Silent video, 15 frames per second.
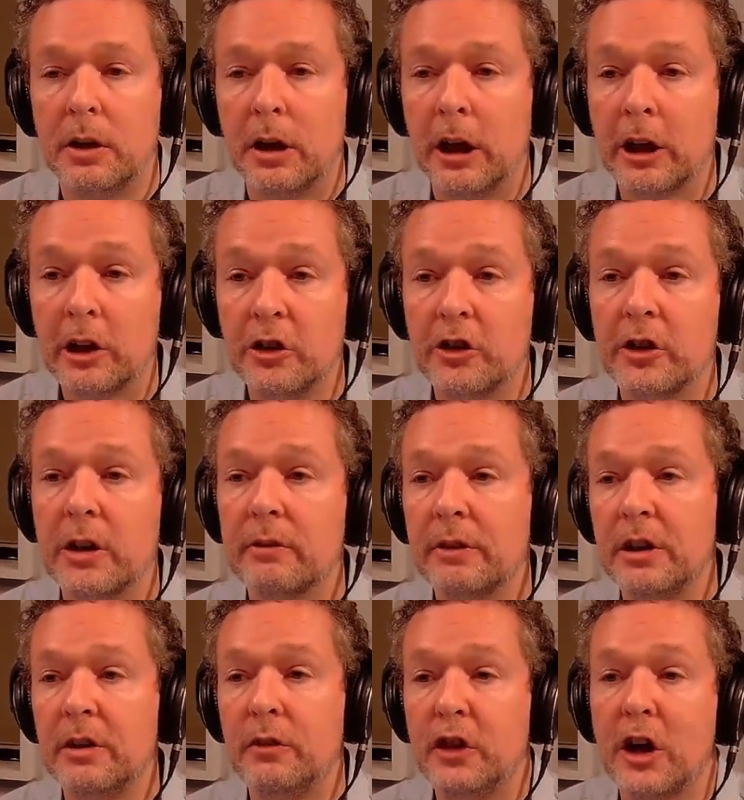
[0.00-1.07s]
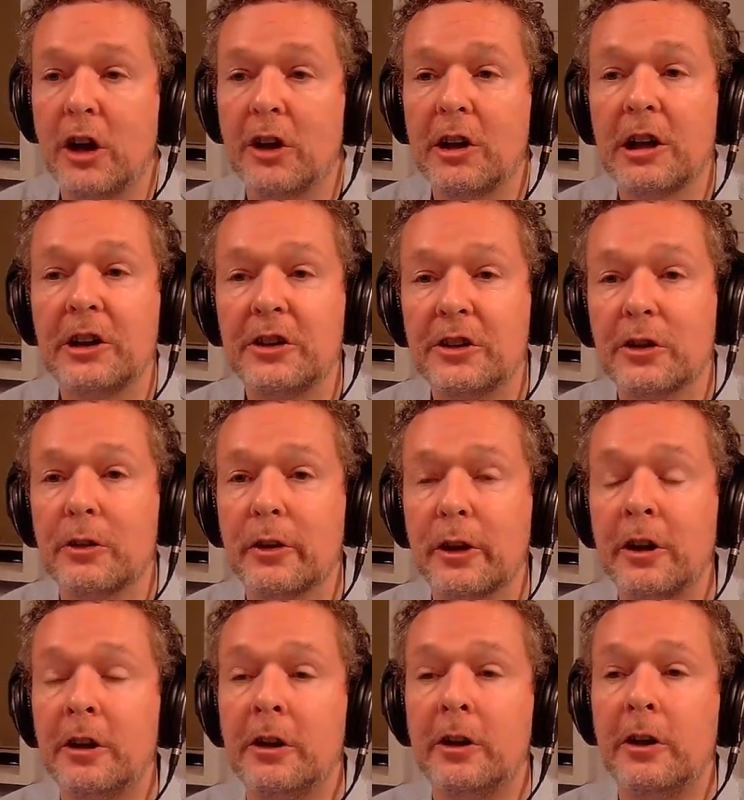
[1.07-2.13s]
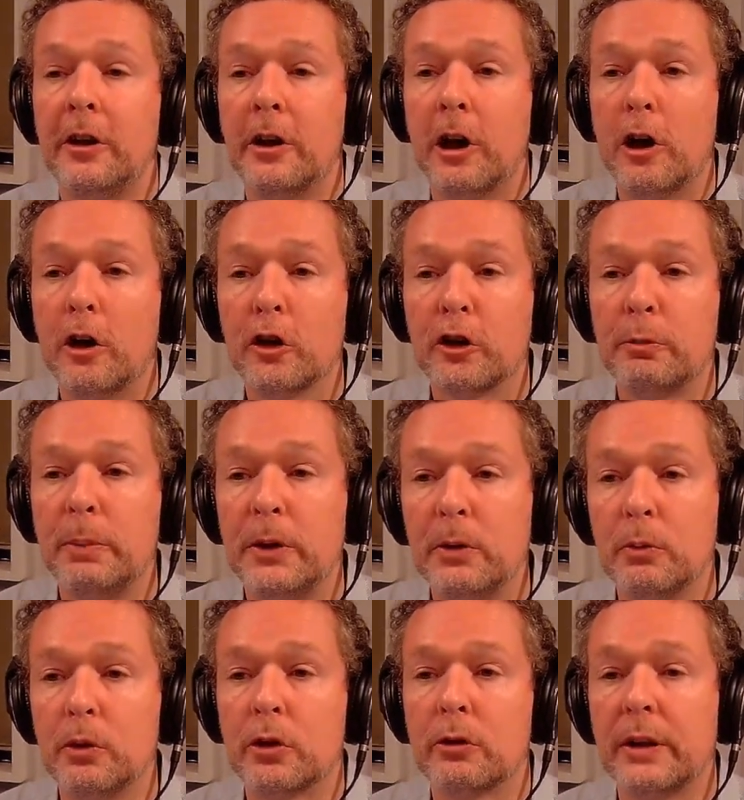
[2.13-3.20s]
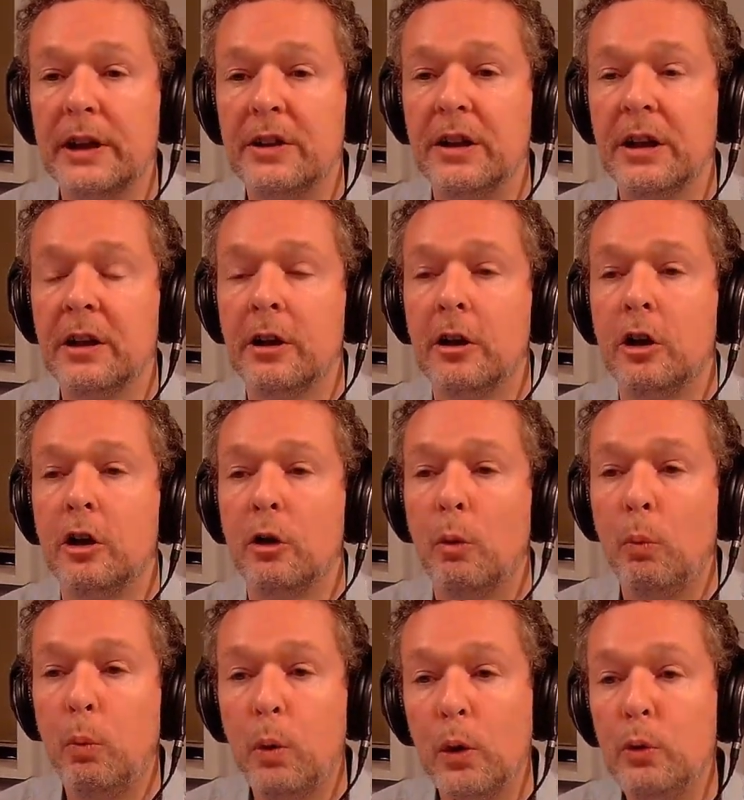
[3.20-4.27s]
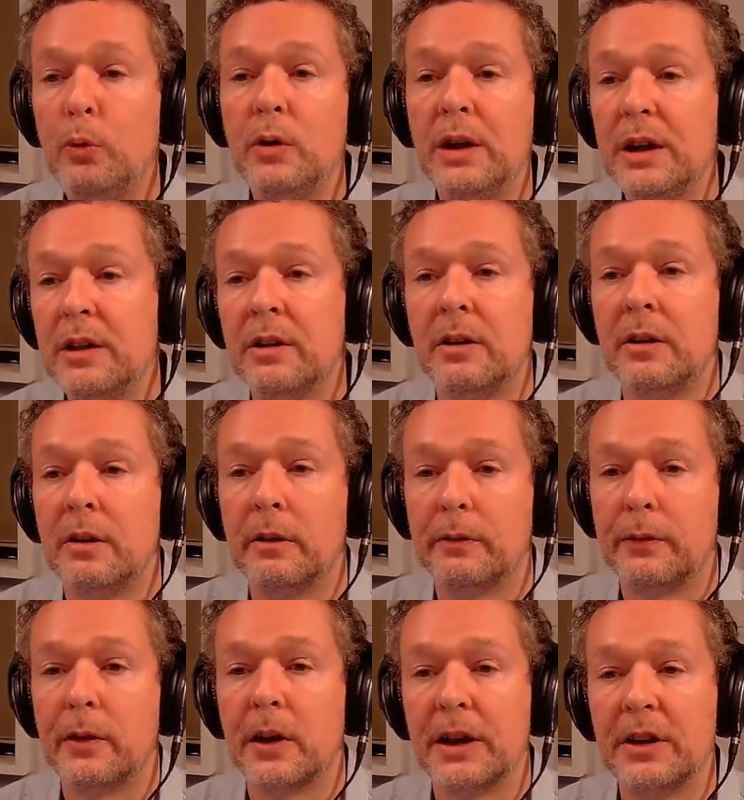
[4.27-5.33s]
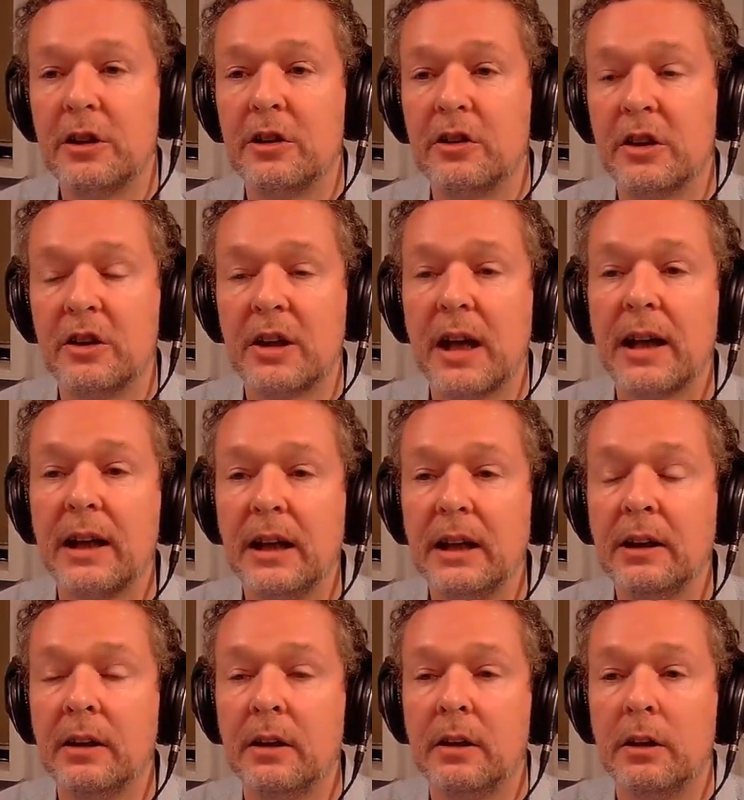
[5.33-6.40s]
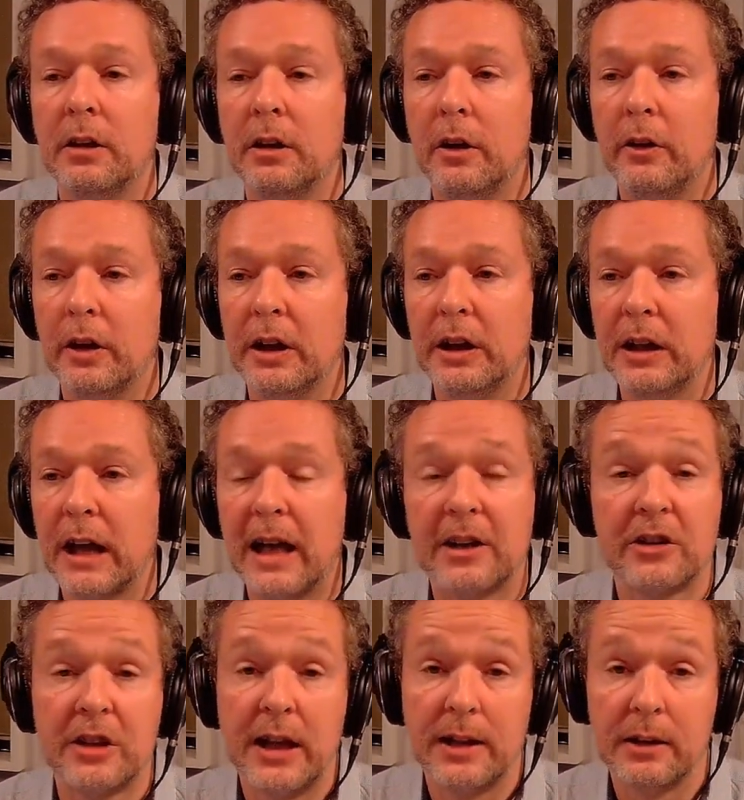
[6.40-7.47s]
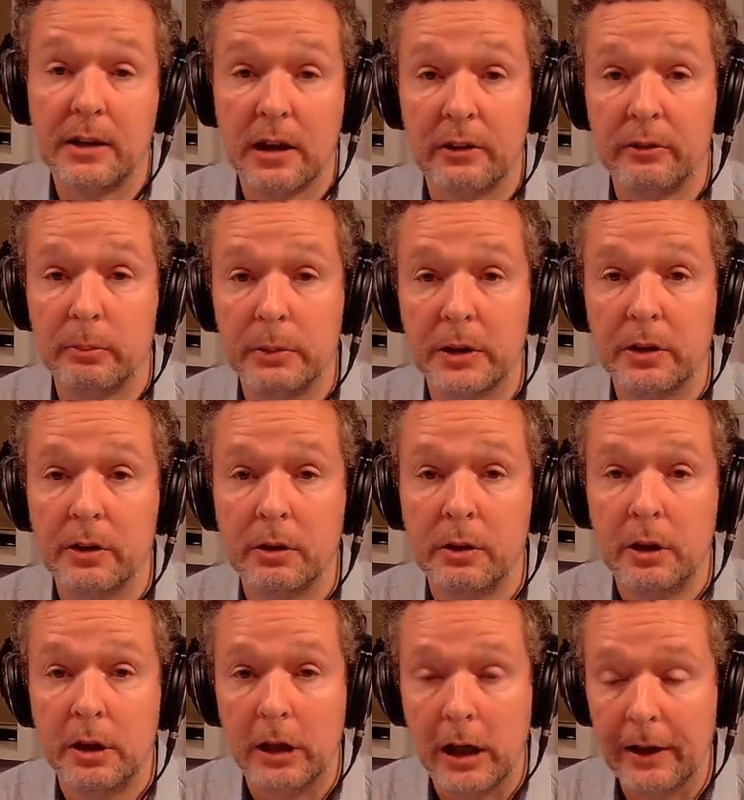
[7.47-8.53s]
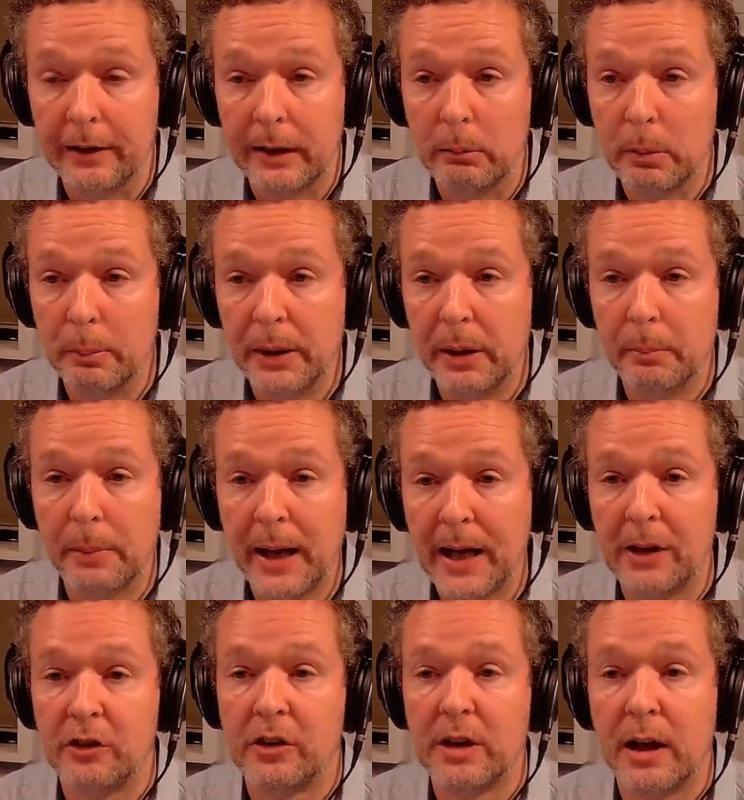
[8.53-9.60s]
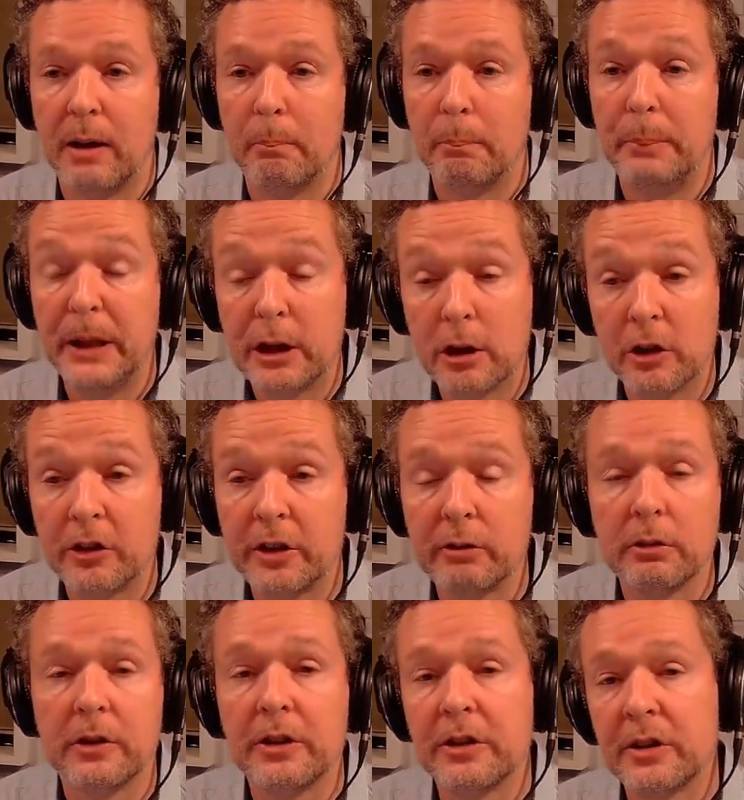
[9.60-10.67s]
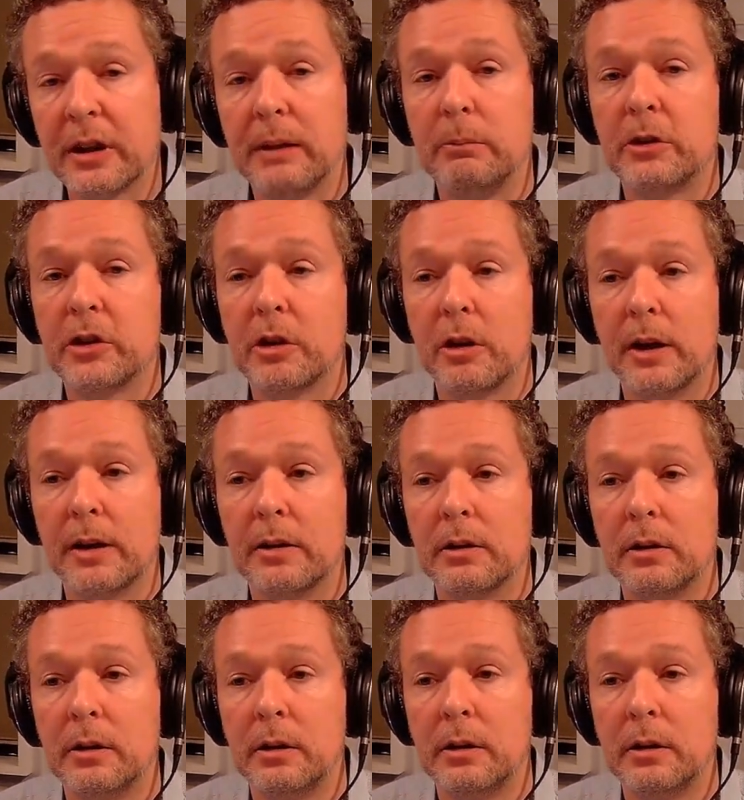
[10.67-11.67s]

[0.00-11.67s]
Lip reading: A conservative journalist saw a hospital treating wounded fighters attacking the Assad government, and they were being patched up because they're on the same side.